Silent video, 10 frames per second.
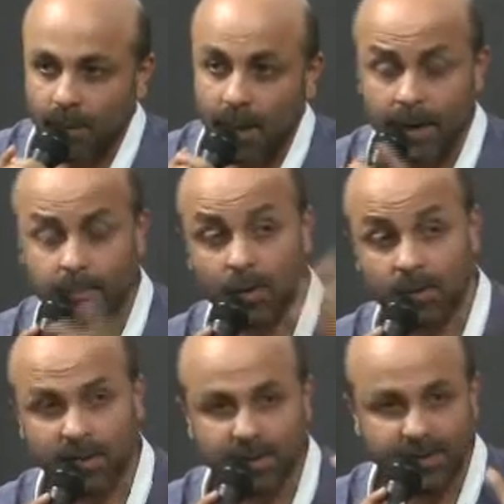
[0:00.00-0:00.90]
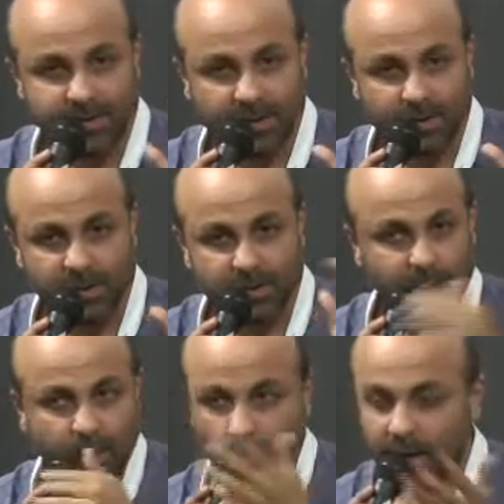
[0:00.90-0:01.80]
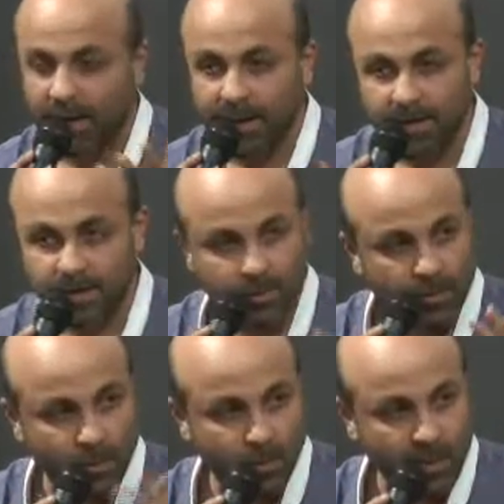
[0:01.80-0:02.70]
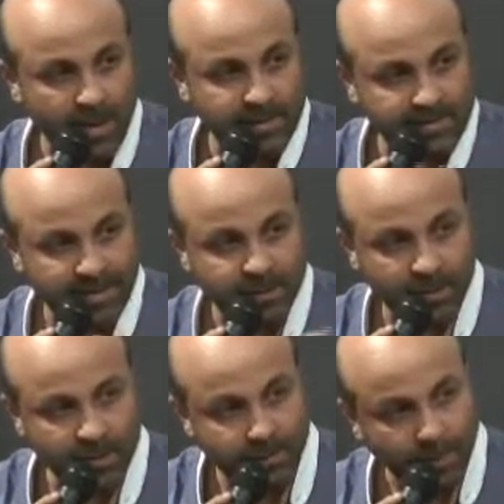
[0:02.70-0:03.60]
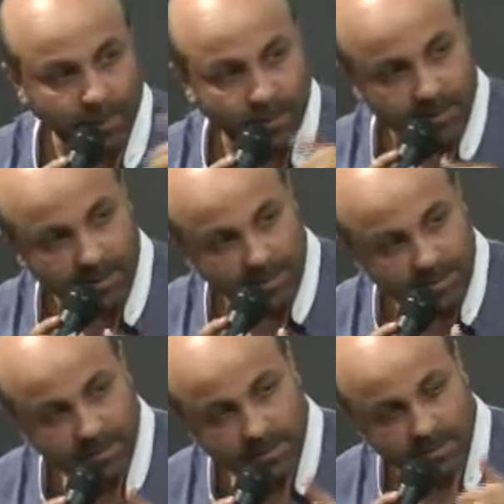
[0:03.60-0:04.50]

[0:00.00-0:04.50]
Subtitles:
and about 30 sections, but nobody gets to know as sections because it's